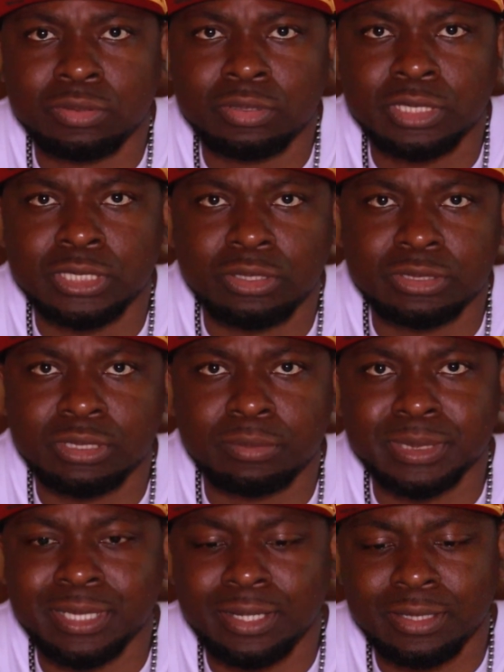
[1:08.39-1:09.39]
You understand what I'm
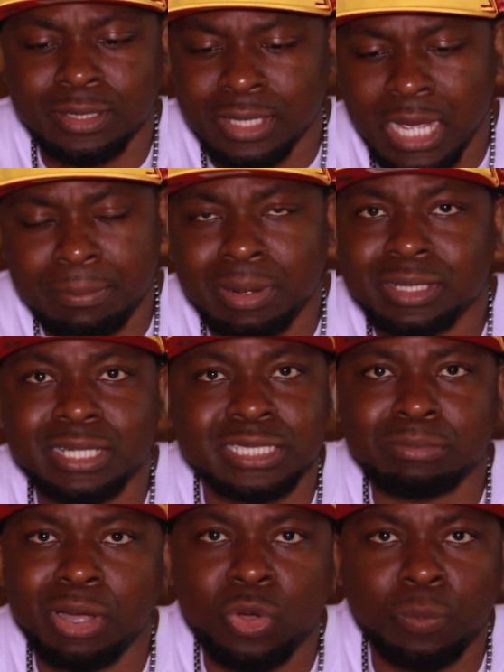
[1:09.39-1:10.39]
saying? I'm not dissing my
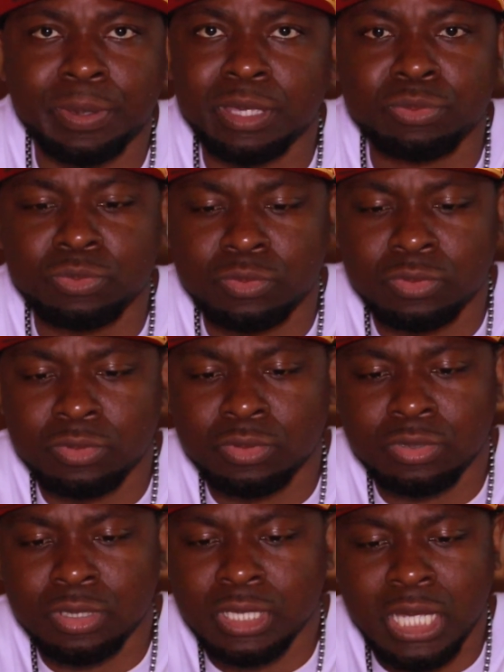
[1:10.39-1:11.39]
own people.
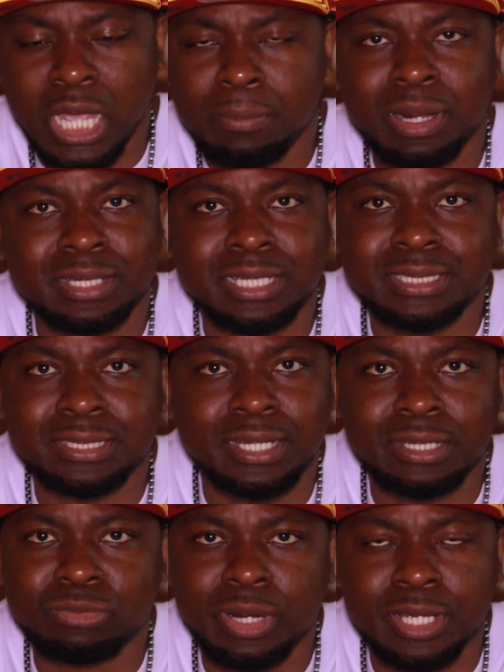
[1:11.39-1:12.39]
I'm not dissing any
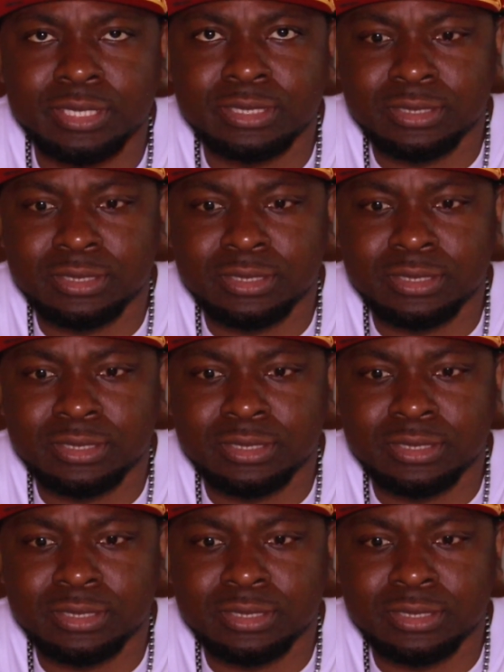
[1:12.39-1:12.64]
race.